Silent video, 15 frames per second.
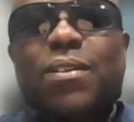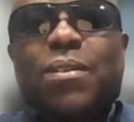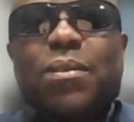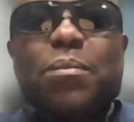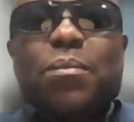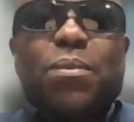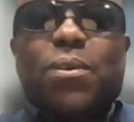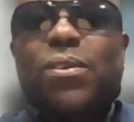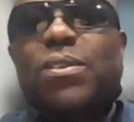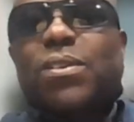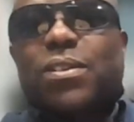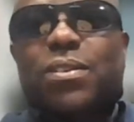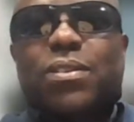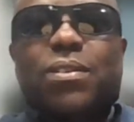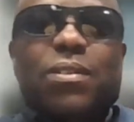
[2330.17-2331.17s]

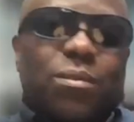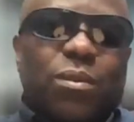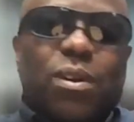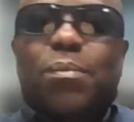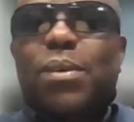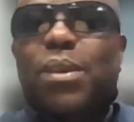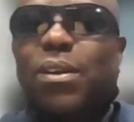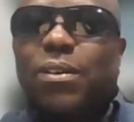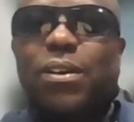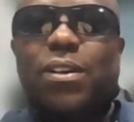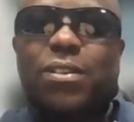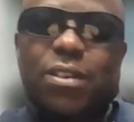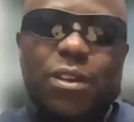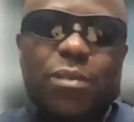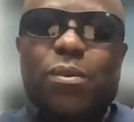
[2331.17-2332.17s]
project, one big real
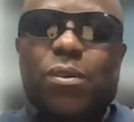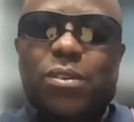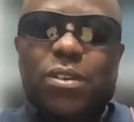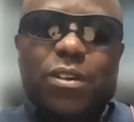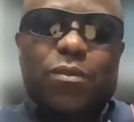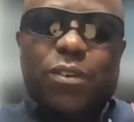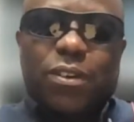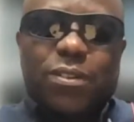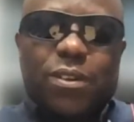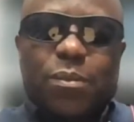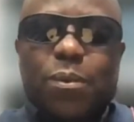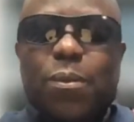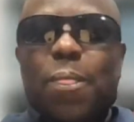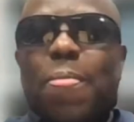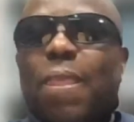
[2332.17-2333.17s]
estate project, for
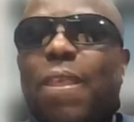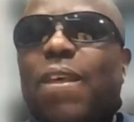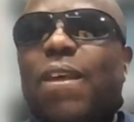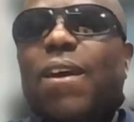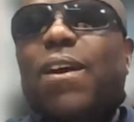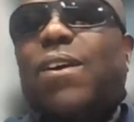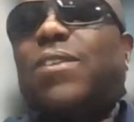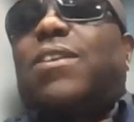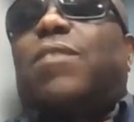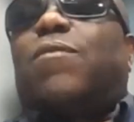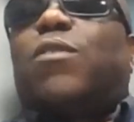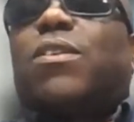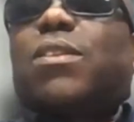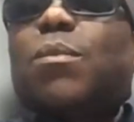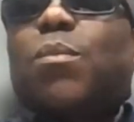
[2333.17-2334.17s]
example. Say,
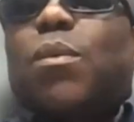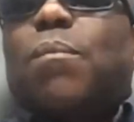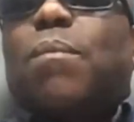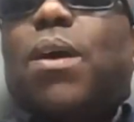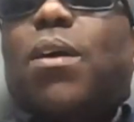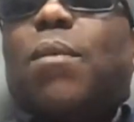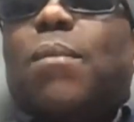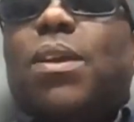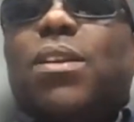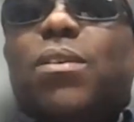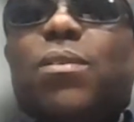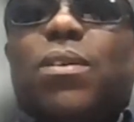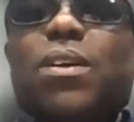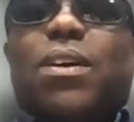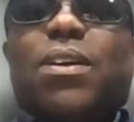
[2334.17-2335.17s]
for example,
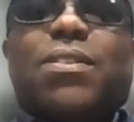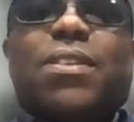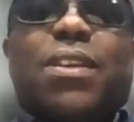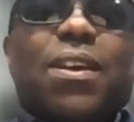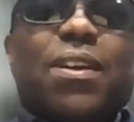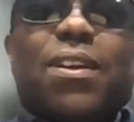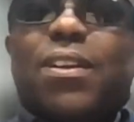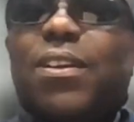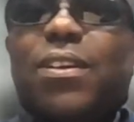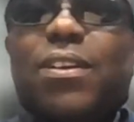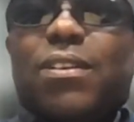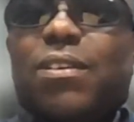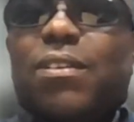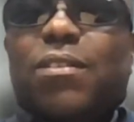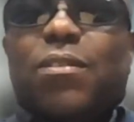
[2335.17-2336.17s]
biomedical, say a
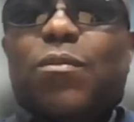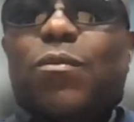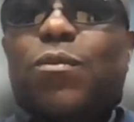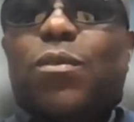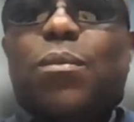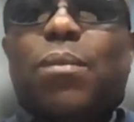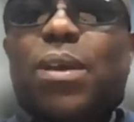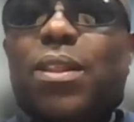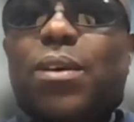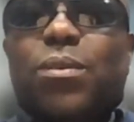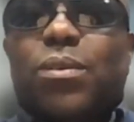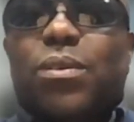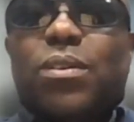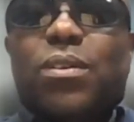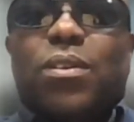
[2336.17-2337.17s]
clinic for
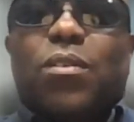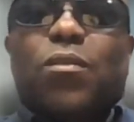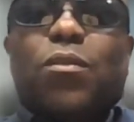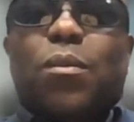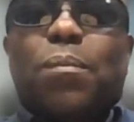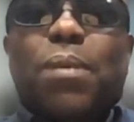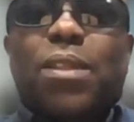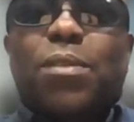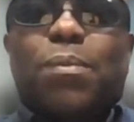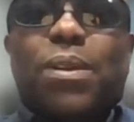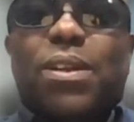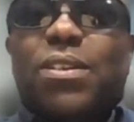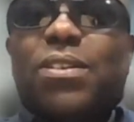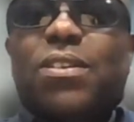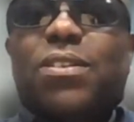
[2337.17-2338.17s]
motherhood, for
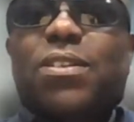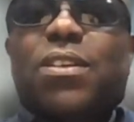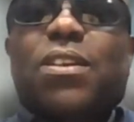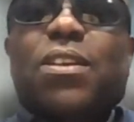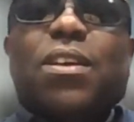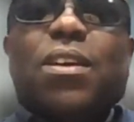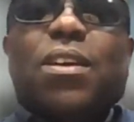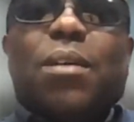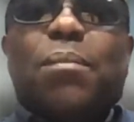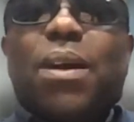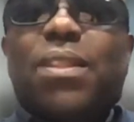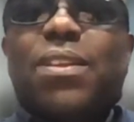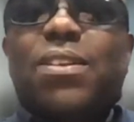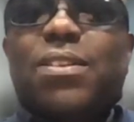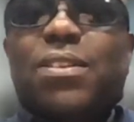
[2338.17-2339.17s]
birthplaces,
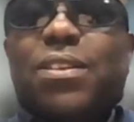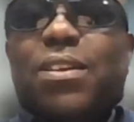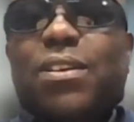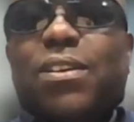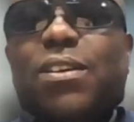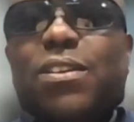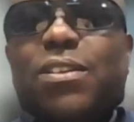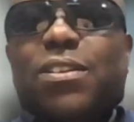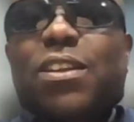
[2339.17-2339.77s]
birthing centers,